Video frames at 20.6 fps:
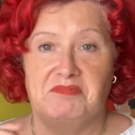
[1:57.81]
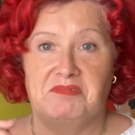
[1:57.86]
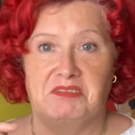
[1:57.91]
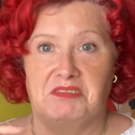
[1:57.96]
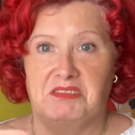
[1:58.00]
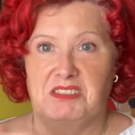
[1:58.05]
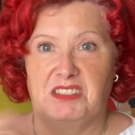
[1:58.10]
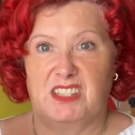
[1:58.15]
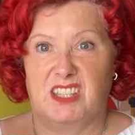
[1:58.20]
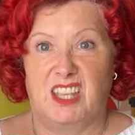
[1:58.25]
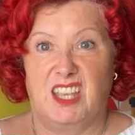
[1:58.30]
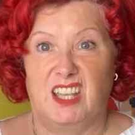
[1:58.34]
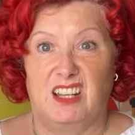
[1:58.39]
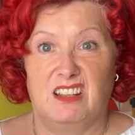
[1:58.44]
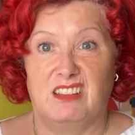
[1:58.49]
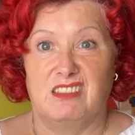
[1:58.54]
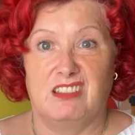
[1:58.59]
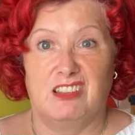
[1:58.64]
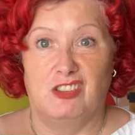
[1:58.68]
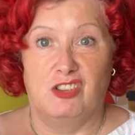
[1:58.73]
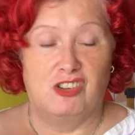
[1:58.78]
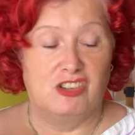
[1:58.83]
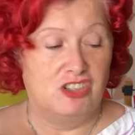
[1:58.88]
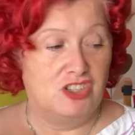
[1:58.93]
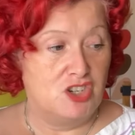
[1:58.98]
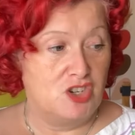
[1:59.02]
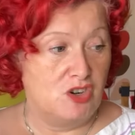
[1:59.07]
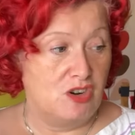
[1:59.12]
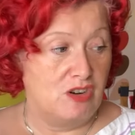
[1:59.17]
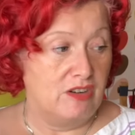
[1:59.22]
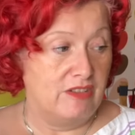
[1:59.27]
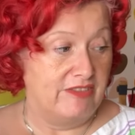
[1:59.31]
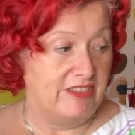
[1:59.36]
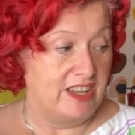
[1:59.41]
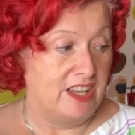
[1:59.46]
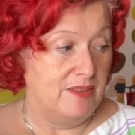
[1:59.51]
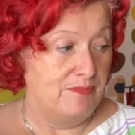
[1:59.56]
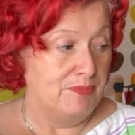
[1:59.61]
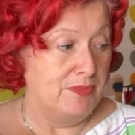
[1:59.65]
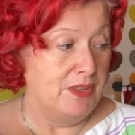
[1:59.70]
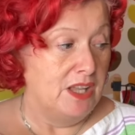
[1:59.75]
It's kind of the long and short of it.
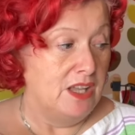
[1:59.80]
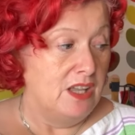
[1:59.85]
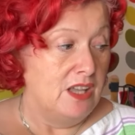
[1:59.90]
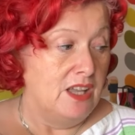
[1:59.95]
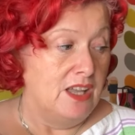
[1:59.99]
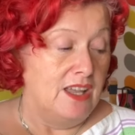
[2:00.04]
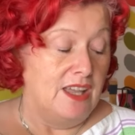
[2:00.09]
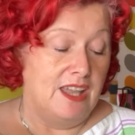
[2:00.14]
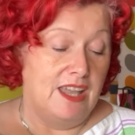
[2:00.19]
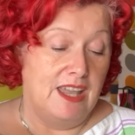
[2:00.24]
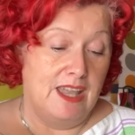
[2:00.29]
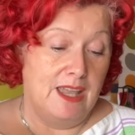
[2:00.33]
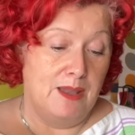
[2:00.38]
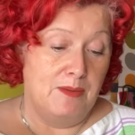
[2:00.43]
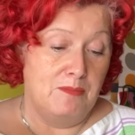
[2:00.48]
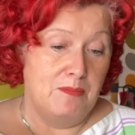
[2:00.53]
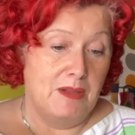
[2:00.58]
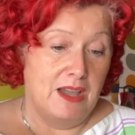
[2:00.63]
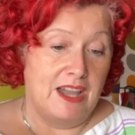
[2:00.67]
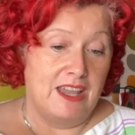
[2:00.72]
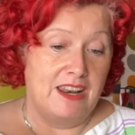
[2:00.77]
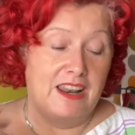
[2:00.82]
And